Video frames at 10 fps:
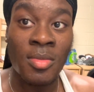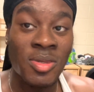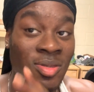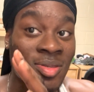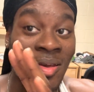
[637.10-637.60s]

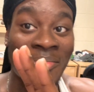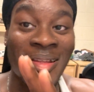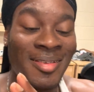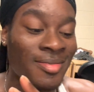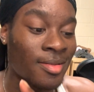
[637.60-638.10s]
Sorry, my
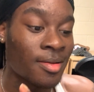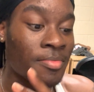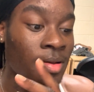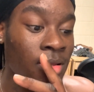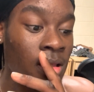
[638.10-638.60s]
days on,
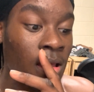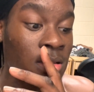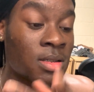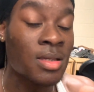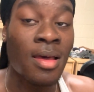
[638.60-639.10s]
but
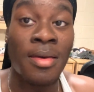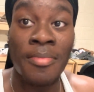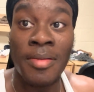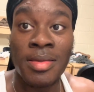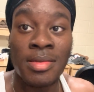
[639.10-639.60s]
just
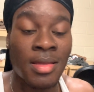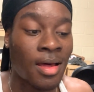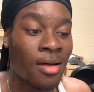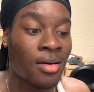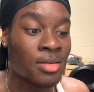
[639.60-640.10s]
implementing
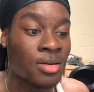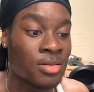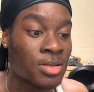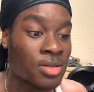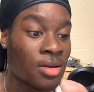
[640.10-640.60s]
how other
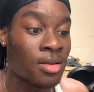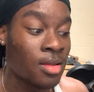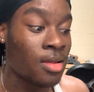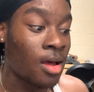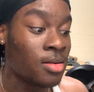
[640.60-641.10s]
cultures are
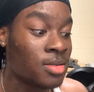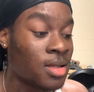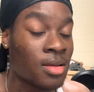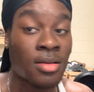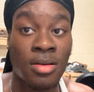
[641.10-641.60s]
and
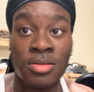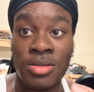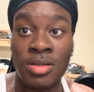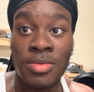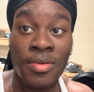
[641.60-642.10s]
understanding other
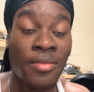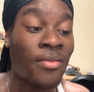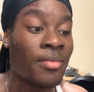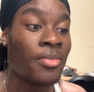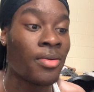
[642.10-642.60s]
cultures is very,
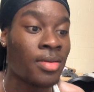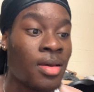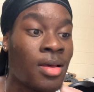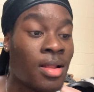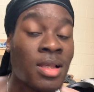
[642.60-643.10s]
very important.
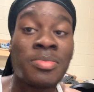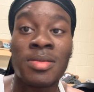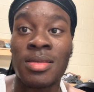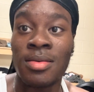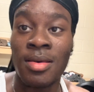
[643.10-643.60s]
And that's
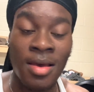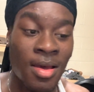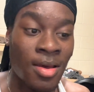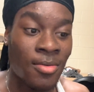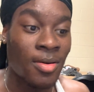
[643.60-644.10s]
basically
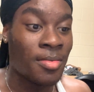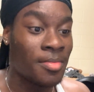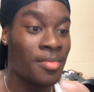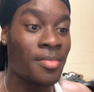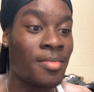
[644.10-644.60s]
what
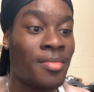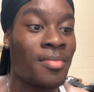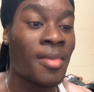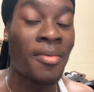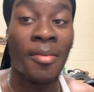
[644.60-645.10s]

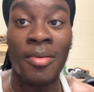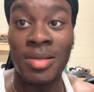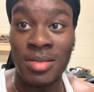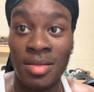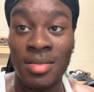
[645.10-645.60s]
my PowerPoint
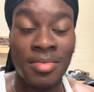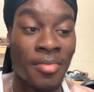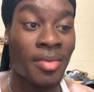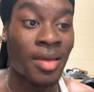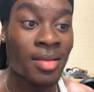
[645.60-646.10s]
was
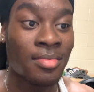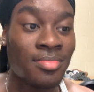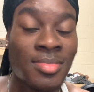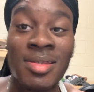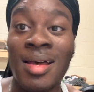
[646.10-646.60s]
implicating.
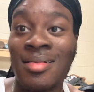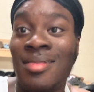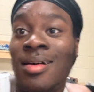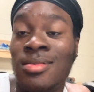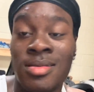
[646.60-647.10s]
Just how
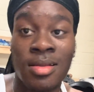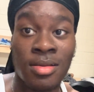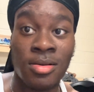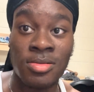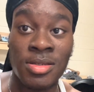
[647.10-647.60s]
understanding
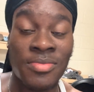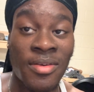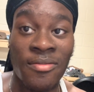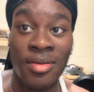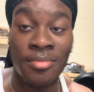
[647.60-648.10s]
other cultures is
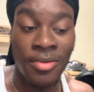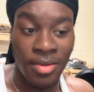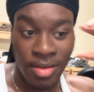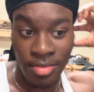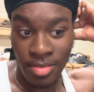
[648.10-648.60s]
very, very
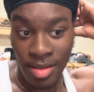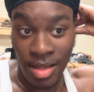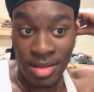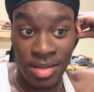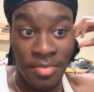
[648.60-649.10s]
important. And
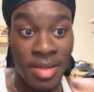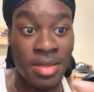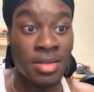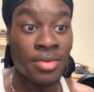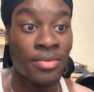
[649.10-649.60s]
that's the
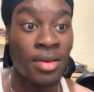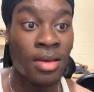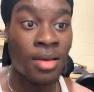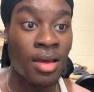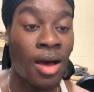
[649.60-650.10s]
basis of
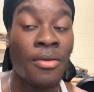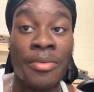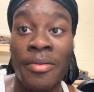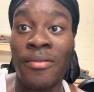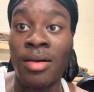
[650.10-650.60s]
how we
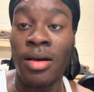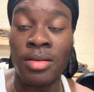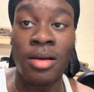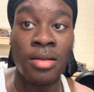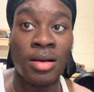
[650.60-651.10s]
prevent
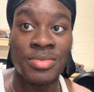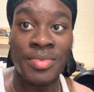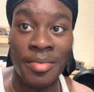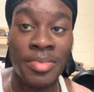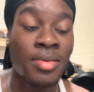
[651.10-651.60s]
other Holocausts from
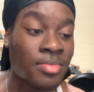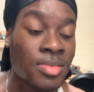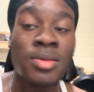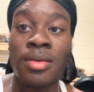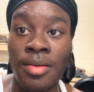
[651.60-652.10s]
happening.
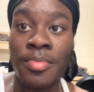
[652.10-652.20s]
So yeah.